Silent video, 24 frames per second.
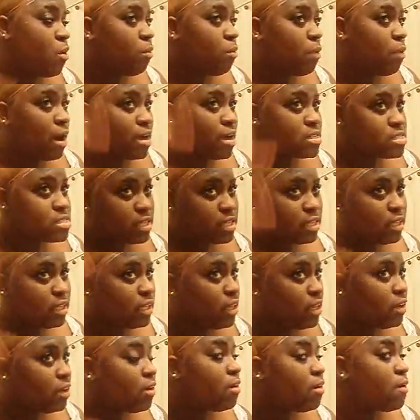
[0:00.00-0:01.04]
while it's
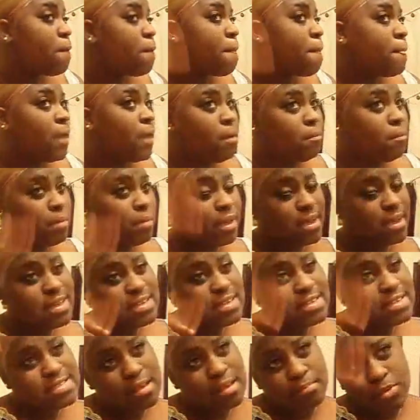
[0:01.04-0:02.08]
clear
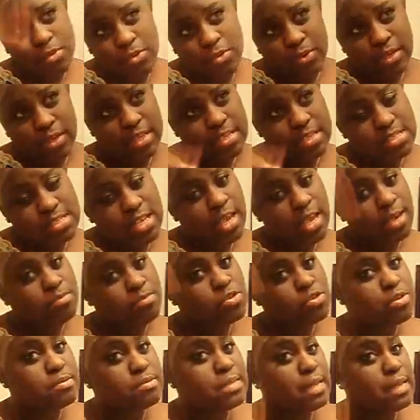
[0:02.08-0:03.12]
because I'm doing these
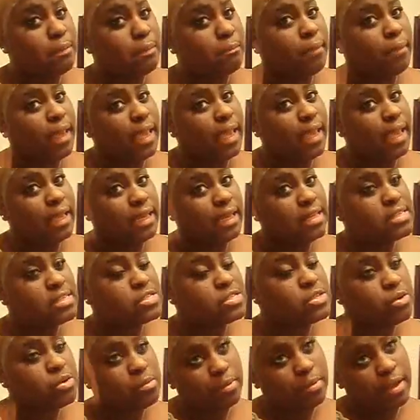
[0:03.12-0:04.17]
textures I may need
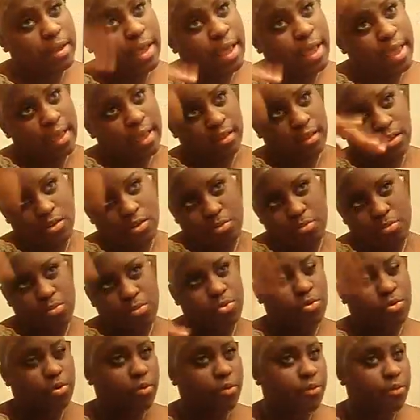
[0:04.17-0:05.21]
to apply a little
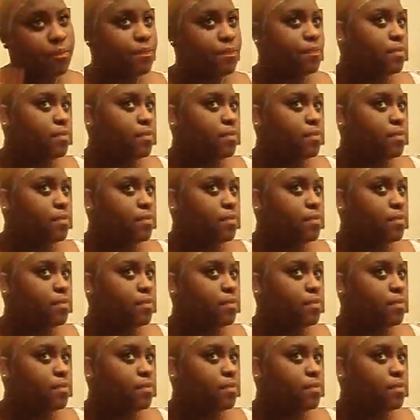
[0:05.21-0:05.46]
more